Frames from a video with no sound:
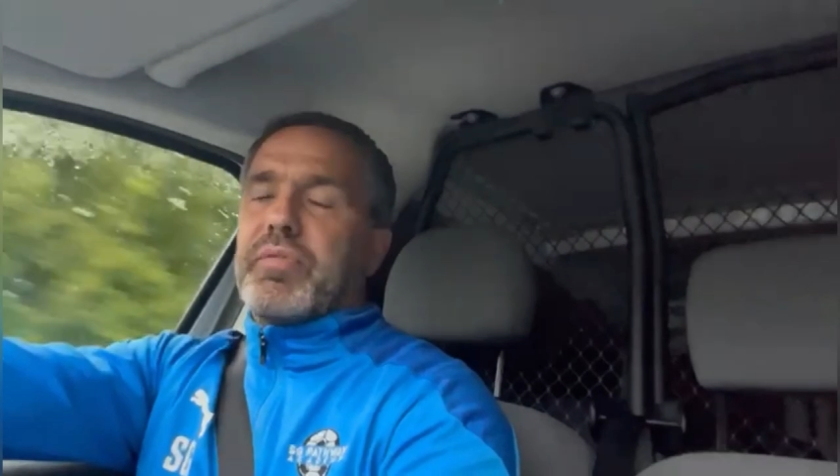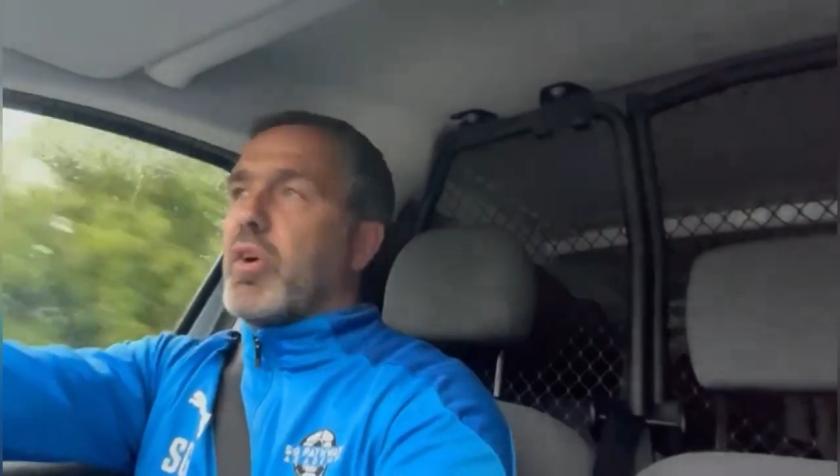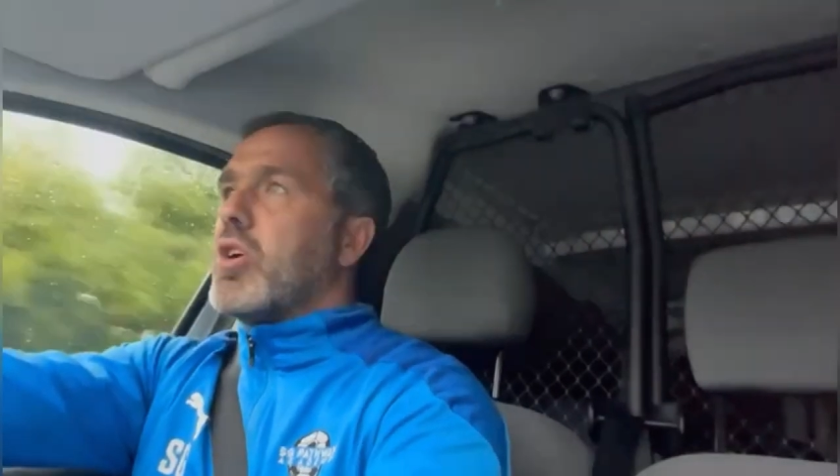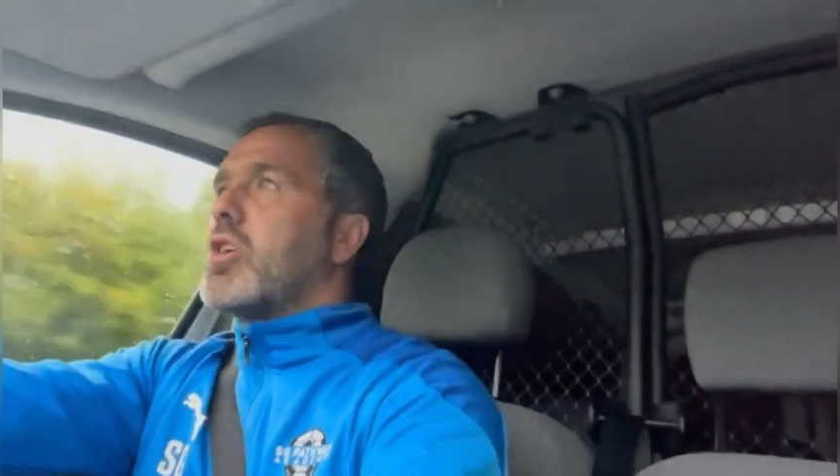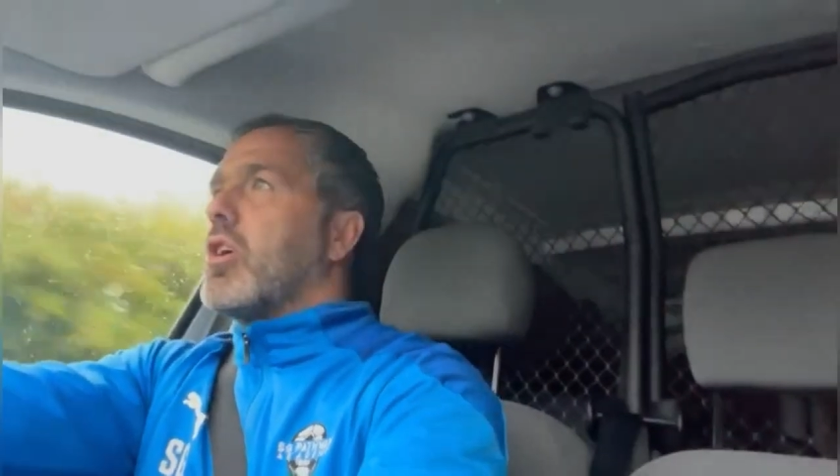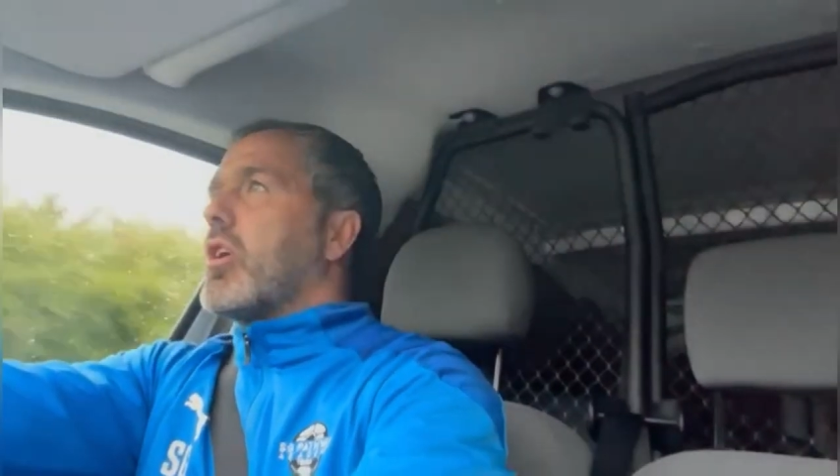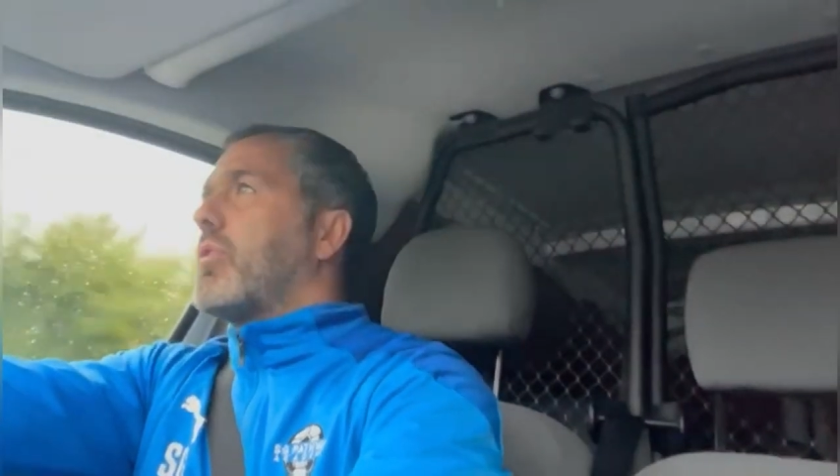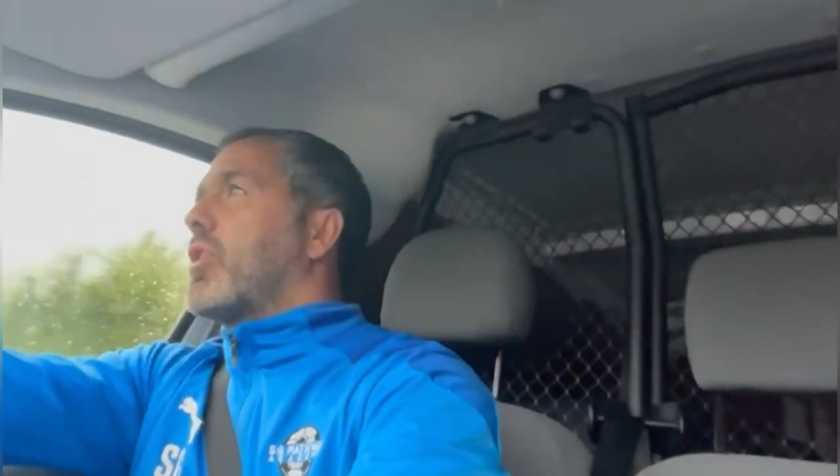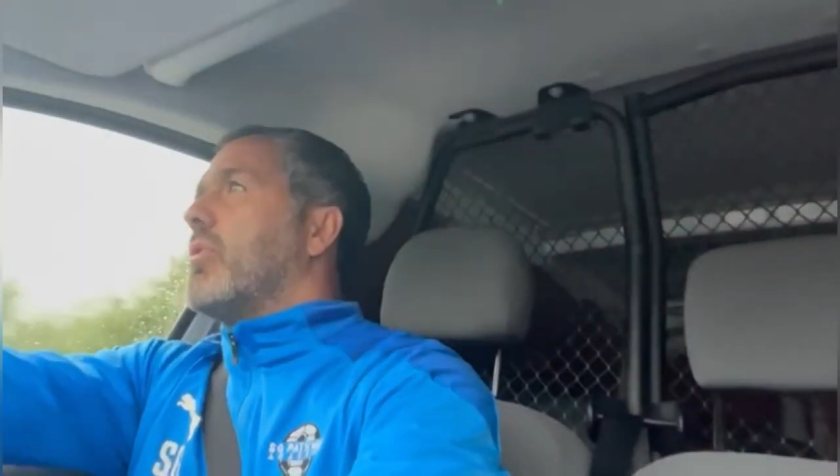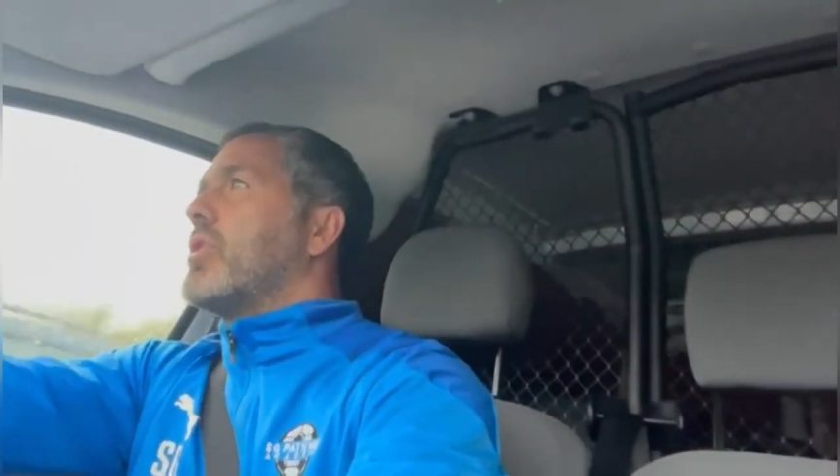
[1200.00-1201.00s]
phone call off
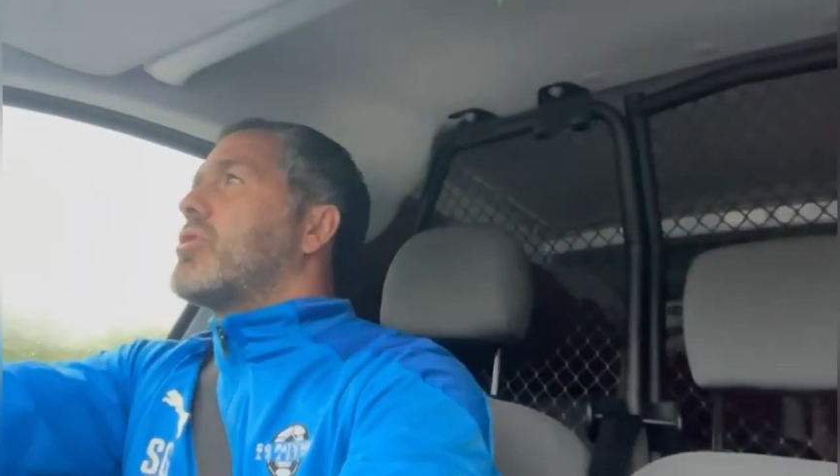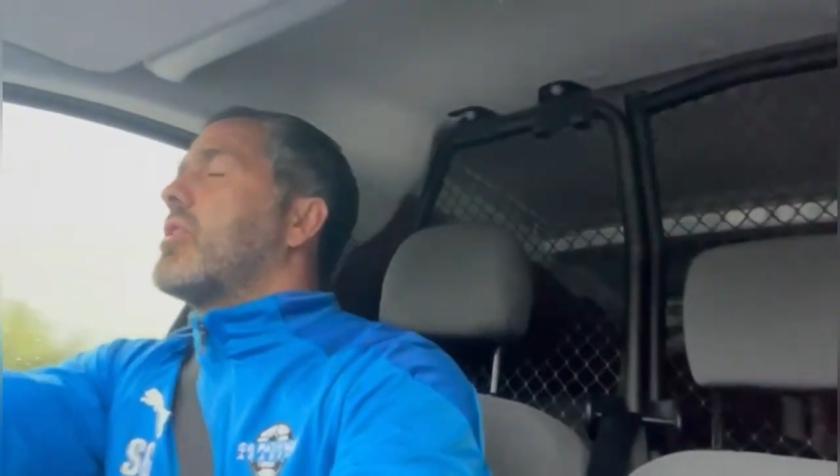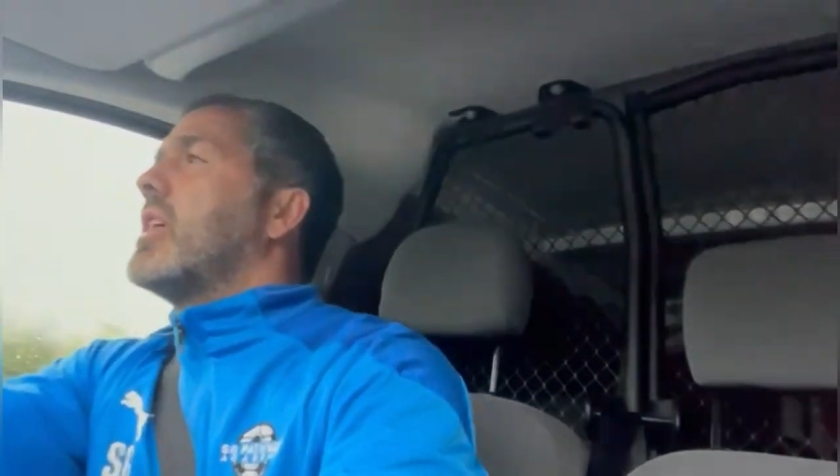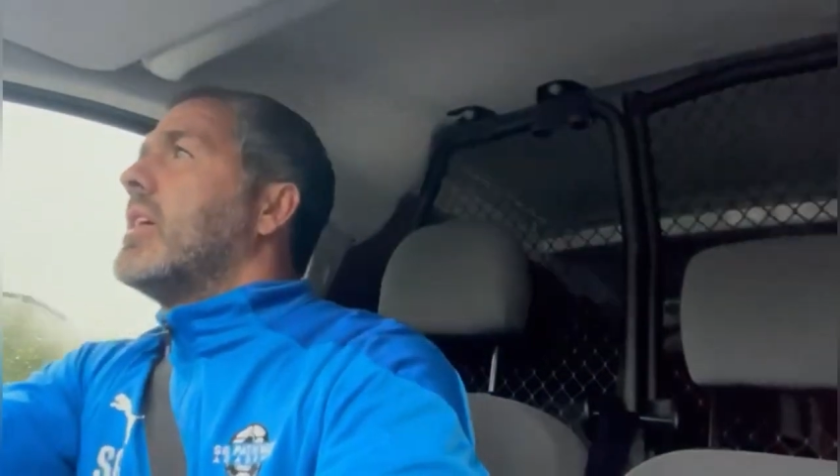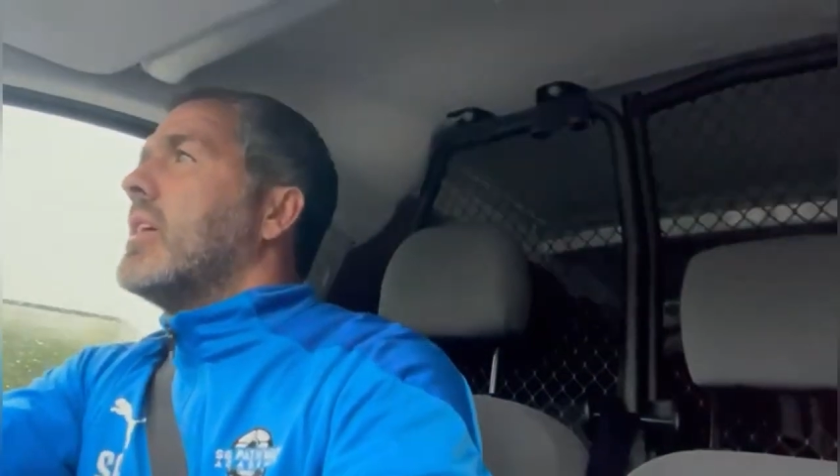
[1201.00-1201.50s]
Coventry